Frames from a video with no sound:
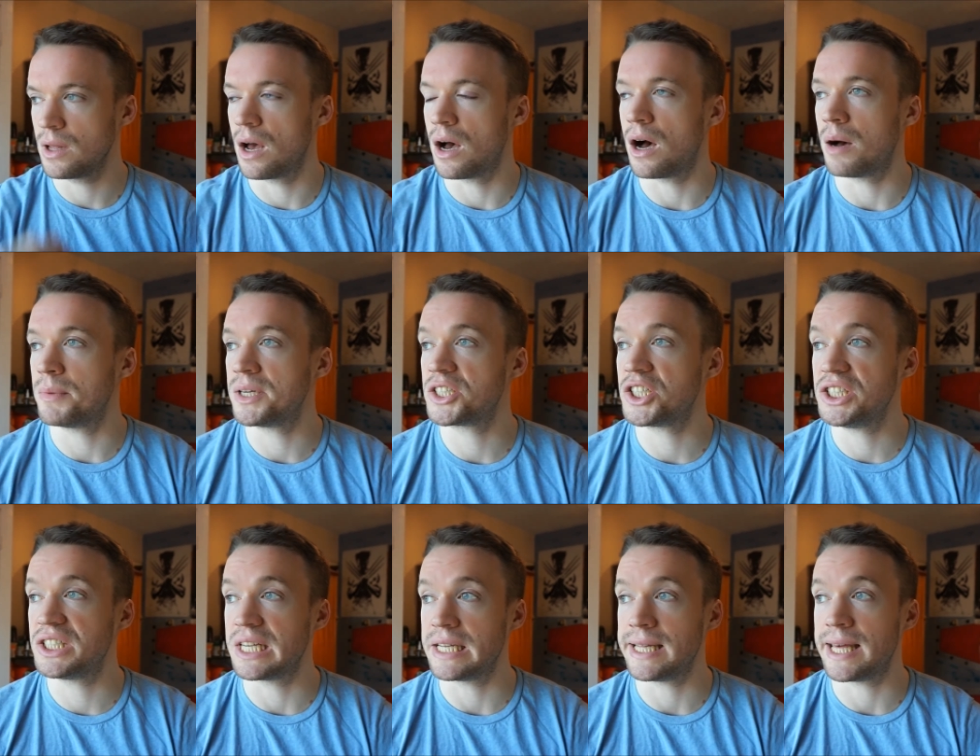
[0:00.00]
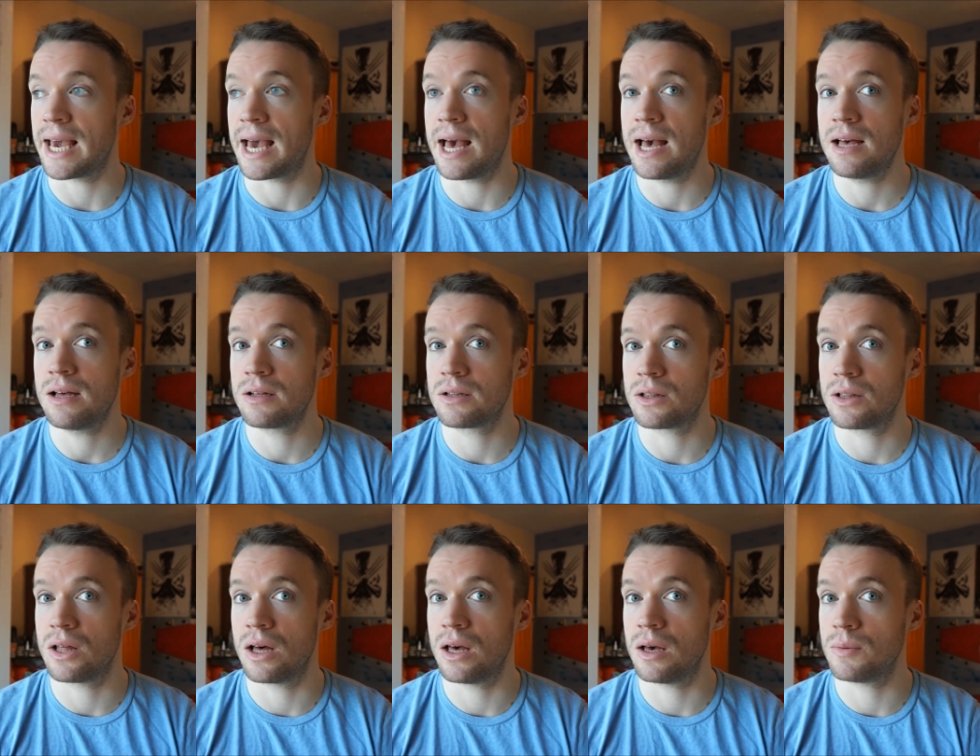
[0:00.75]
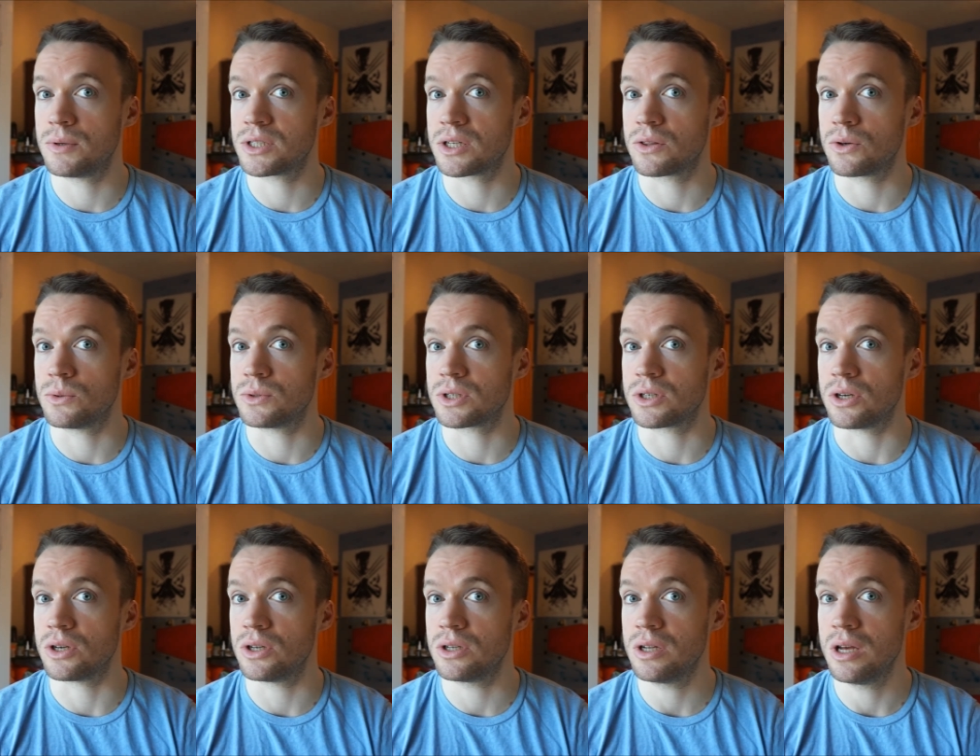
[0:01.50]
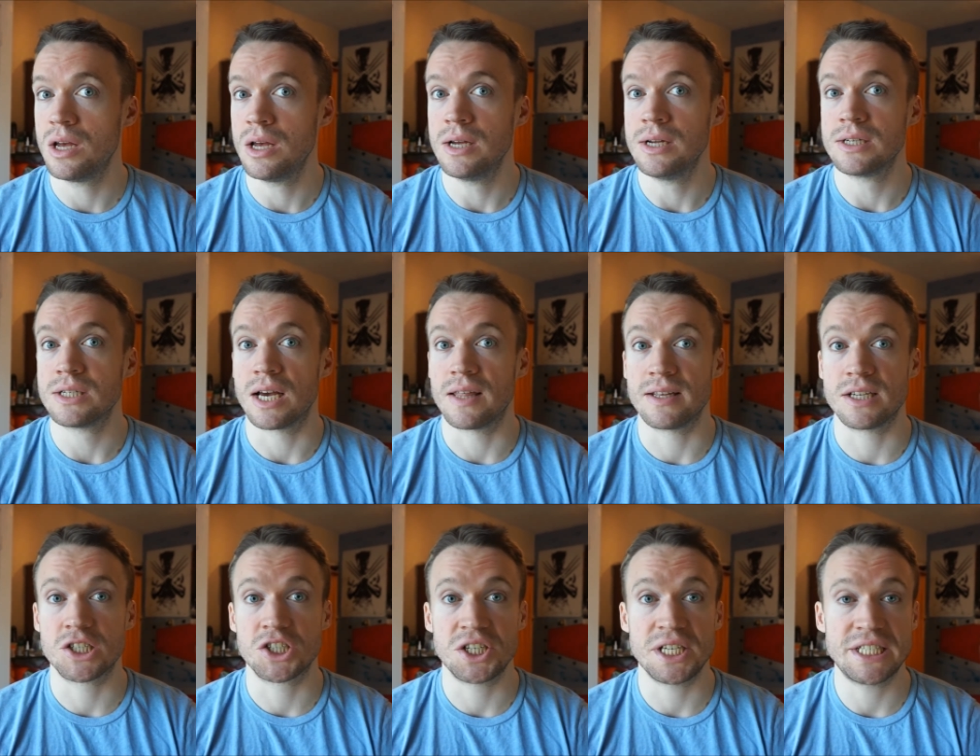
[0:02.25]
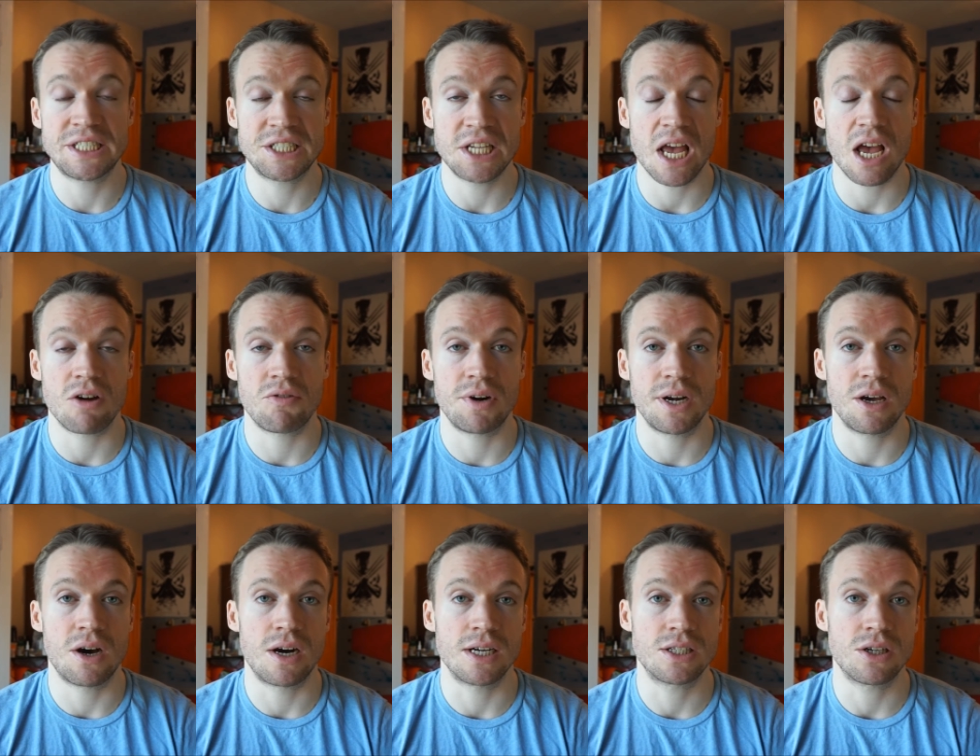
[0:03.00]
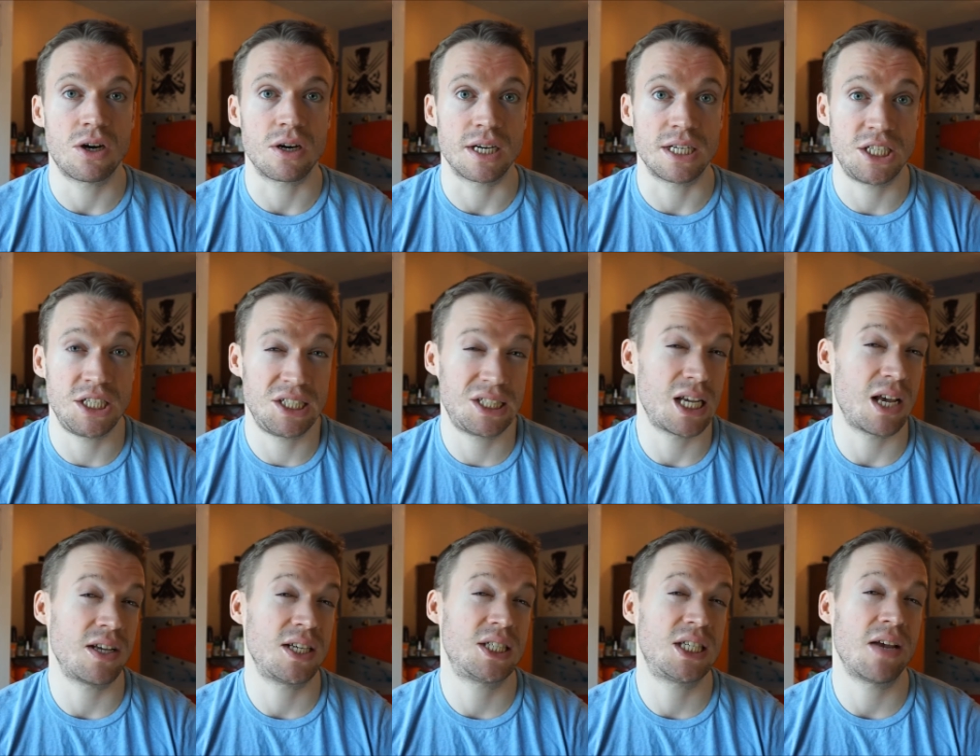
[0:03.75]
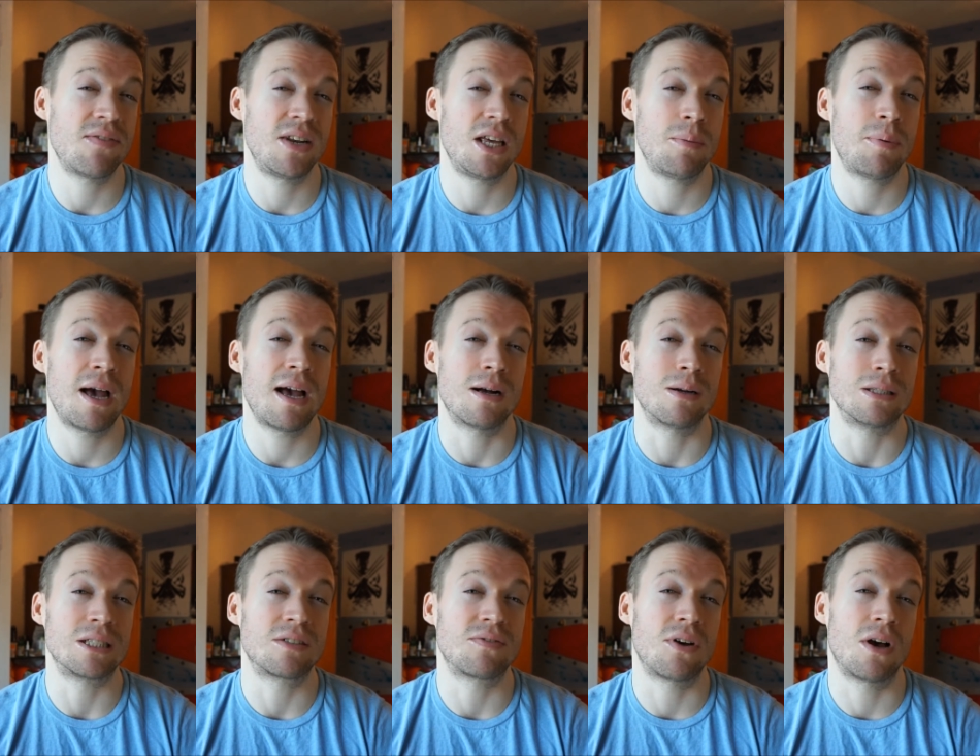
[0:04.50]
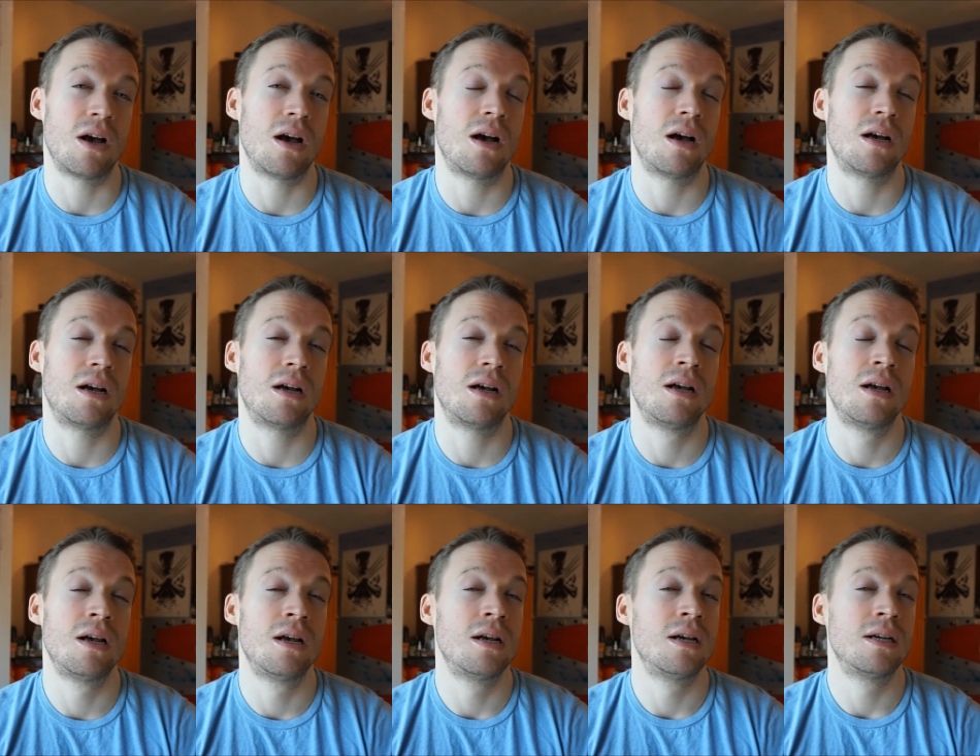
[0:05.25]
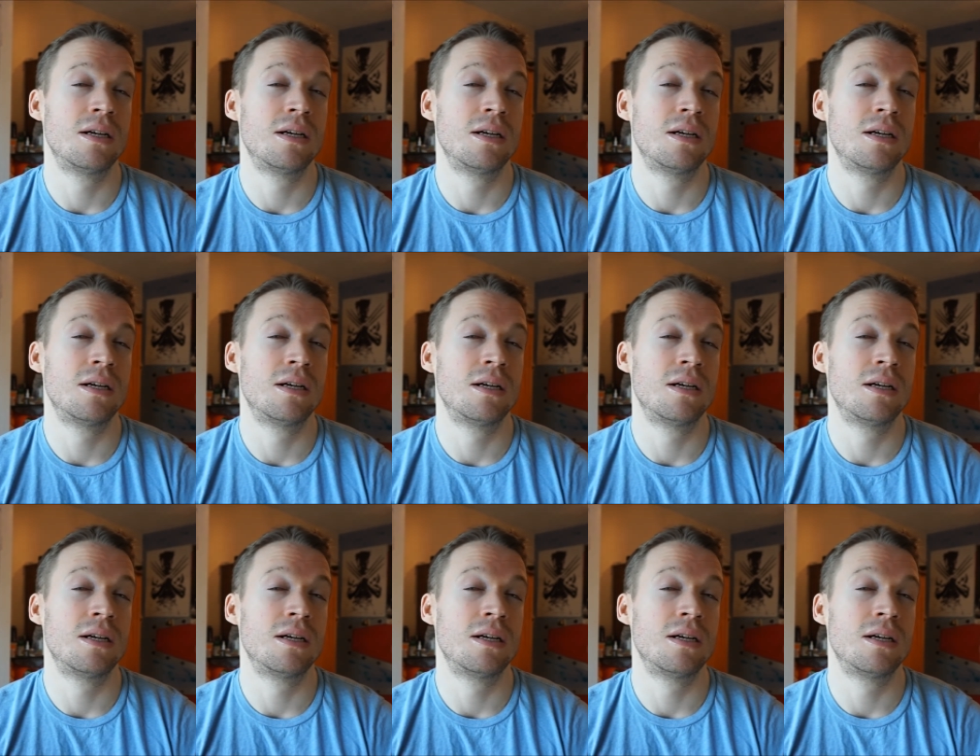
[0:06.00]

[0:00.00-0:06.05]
Um, and she said yeah, like, which I thought was good. And then she set a really high target. She set seventy pounds for her